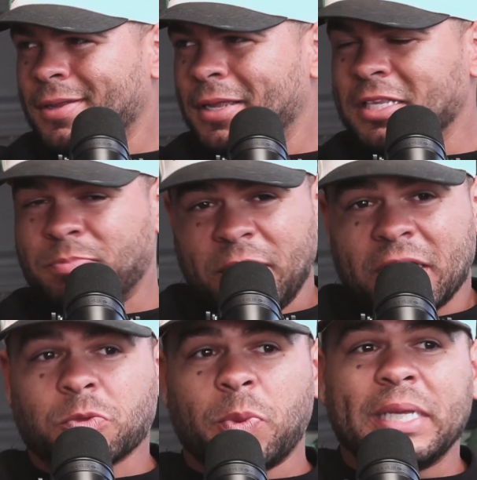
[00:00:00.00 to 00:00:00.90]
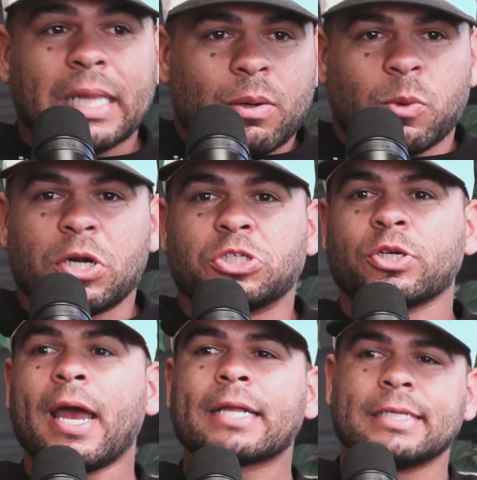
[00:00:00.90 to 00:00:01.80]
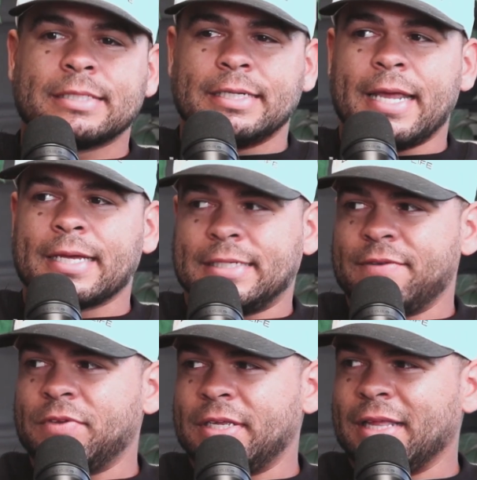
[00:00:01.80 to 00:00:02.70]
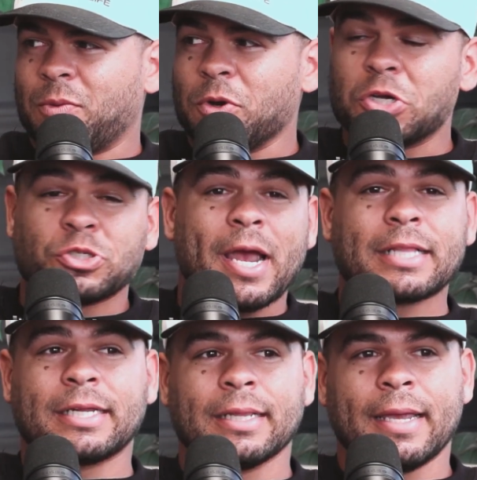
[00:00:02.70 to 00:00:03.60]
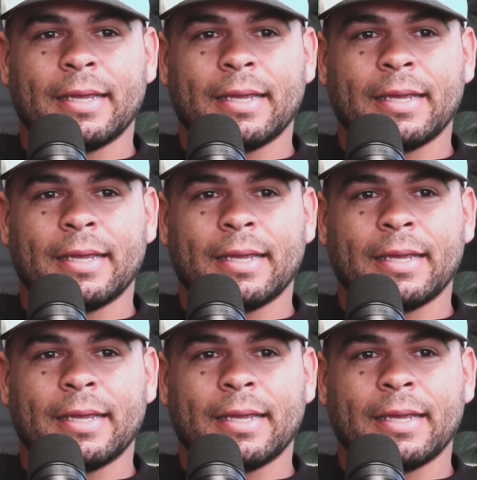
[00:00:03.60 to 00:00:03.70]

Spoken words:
It's because we're attracted to negativity. Like we're attracted to like